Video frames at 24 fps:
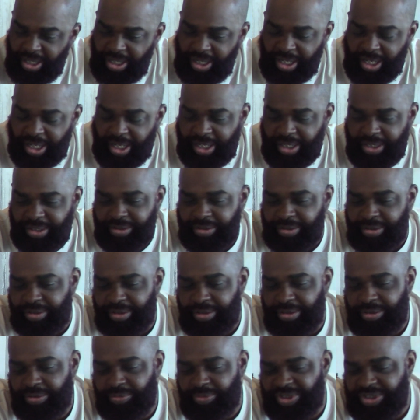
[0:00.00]
And
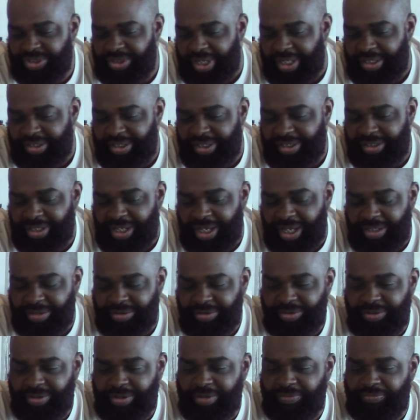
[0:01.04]
the reason I did that,
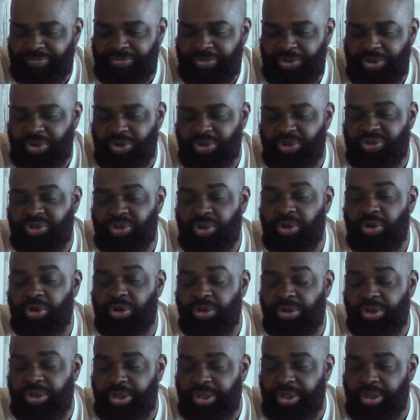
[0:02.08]
a few years
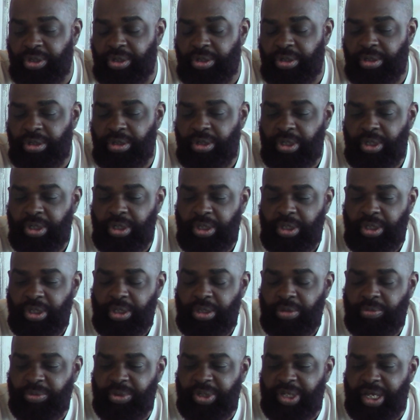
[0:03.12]
earlier,
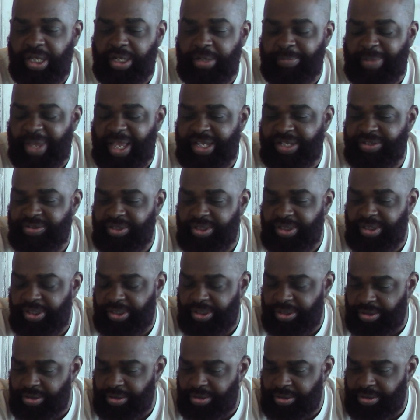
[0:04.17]
we had a magazine
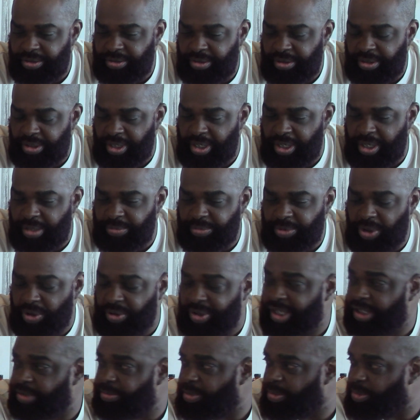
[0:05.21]
here
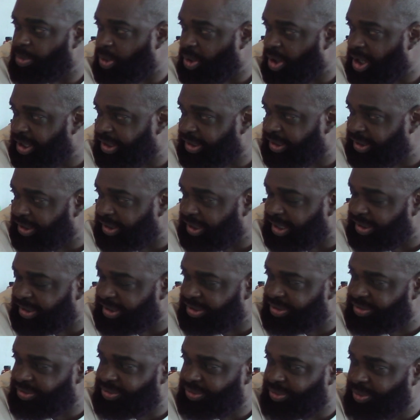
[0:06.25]
called Edible Milwaukee. I
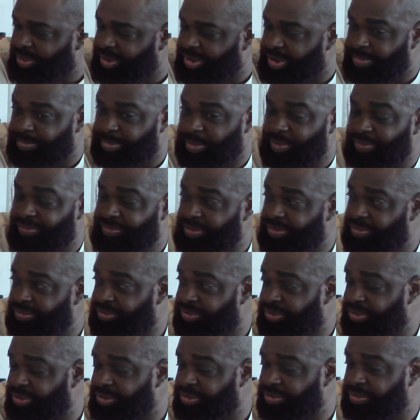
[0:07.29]
did a story on both those
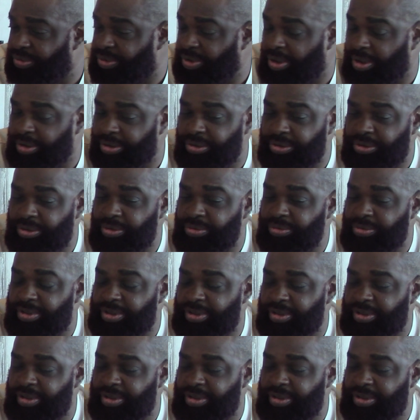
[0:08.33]
two called Two